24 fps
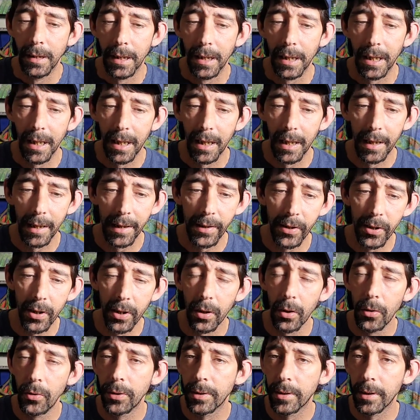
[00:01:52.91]

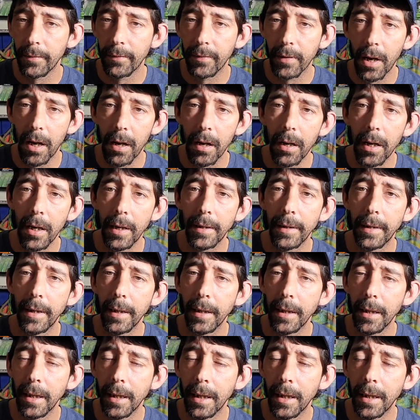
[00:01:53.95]
exclusive
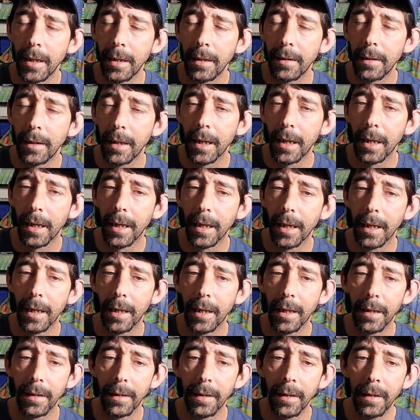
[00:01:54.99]
content
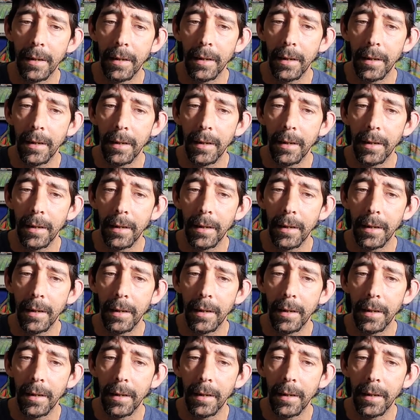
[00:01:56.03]
and